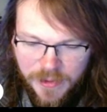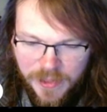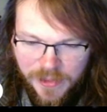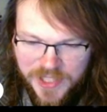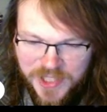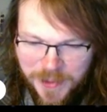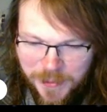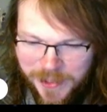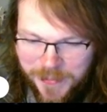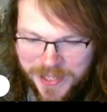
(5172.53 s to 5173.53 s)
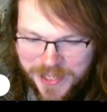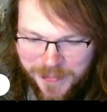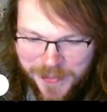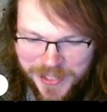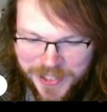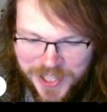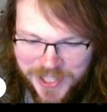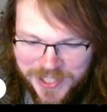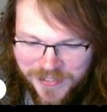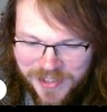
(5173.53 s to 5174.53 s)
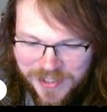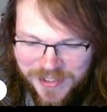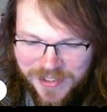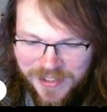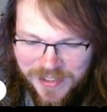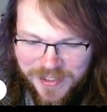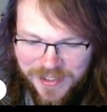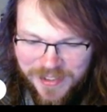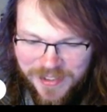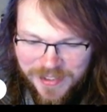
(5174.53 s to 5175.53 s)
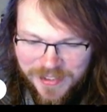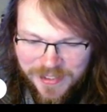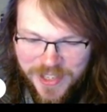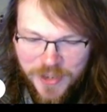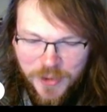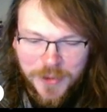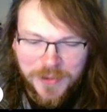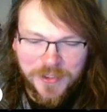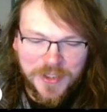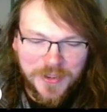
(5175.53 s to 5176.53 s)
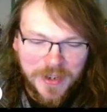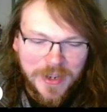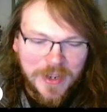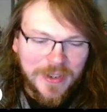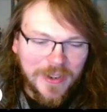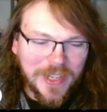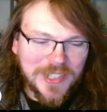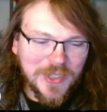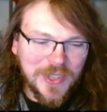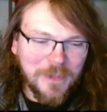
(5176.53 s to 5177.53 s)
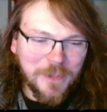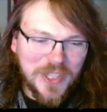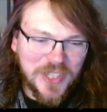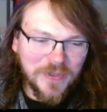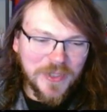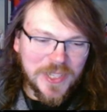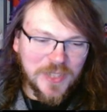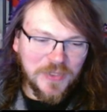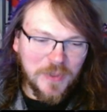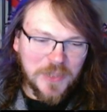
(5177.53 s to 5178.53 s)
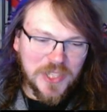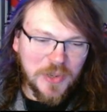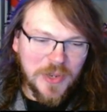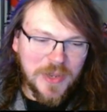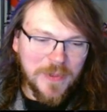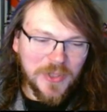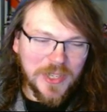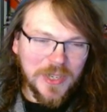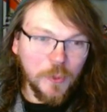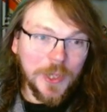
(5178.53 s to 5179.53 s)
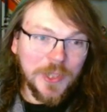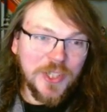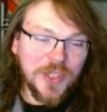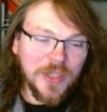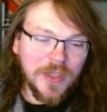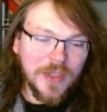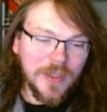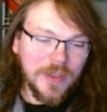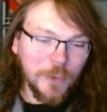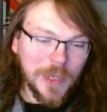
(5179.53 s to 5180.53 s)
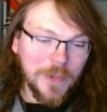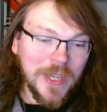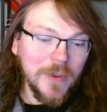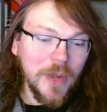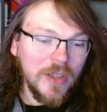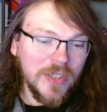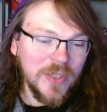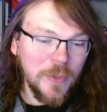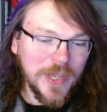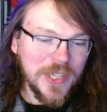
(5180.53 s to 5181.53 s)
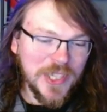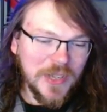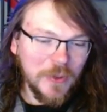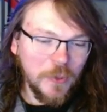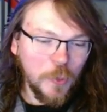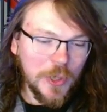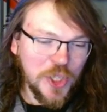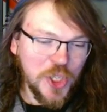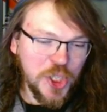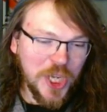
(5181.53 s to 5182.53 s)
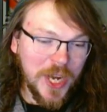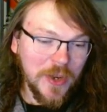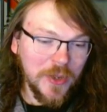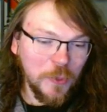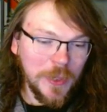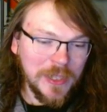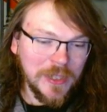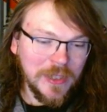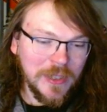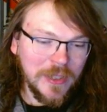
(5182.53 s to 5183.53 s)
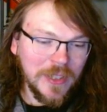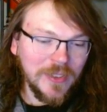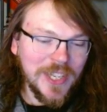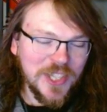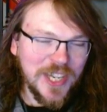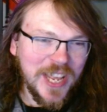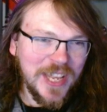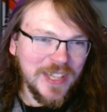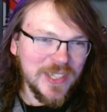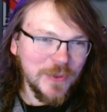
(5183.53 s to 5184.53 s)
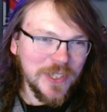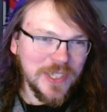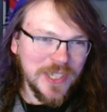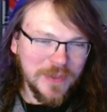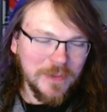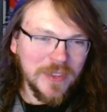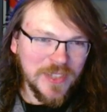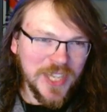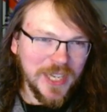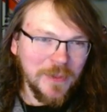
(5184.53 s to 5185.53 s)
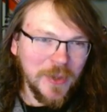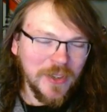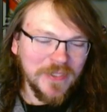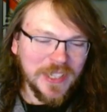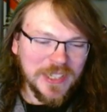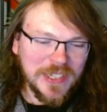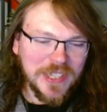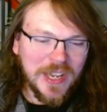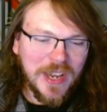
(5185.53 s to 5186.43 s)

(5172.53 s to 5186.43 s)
I lost my Wikipedia page. God damn it. Kyoto Inferno. Okay, so the budget for this film was 30 million, which Wikipedia also points out was shared with The Legend Ends, which is the second part of this.